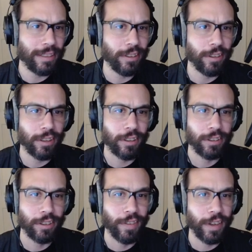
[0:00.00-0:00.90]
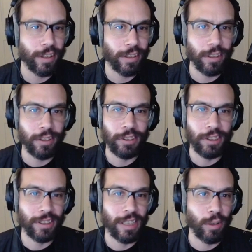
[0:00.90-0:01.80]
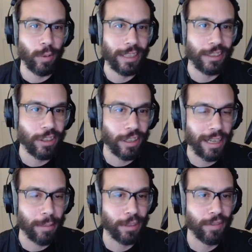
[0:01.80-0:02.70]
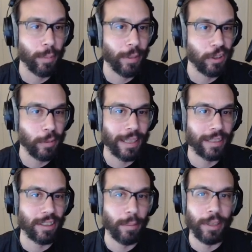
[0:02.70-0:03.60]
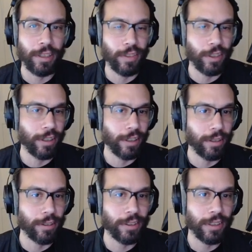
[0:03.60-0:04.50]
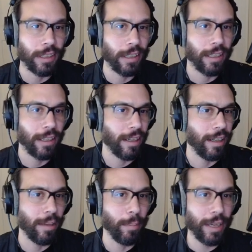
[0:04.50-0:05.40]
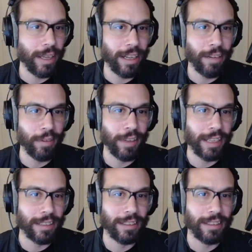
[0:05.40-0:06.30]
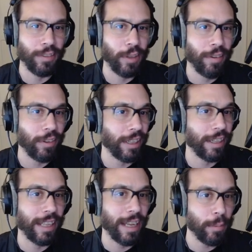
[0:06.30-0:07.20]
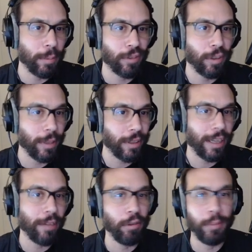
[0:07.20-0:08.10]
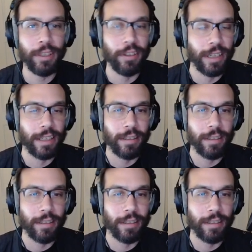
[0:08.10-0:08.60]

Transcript: Girdle is a very close, just not quite as good option for both specs compared to Verdungo's. Picking it from the Nexus if you haven't collected the emblems for a belt yet would be a good idea.